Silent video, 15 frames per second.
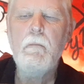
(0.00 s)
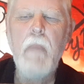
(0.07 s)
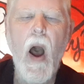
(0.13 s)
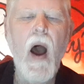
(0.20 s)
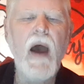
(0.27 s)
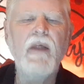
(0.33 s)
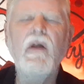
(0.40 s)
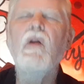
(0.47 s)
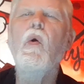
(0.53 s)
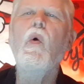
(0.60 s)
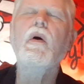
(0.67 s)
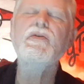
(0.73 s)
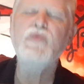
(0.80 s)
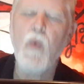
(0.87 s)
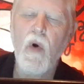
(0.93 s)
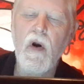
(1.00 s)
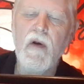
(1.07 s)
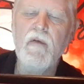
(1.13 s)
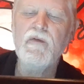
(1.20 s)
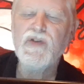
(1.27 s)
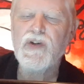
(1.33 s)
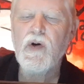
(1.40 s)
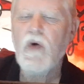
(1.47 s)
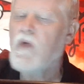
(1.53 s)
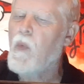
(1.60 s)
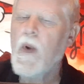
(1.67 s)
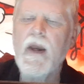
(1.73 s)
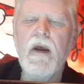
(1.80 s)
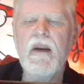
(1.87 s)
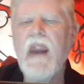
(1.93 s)
by the Lord's word of truth,
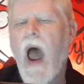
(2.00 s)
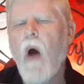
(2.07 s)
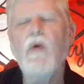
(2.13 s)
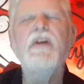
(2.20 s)
we can now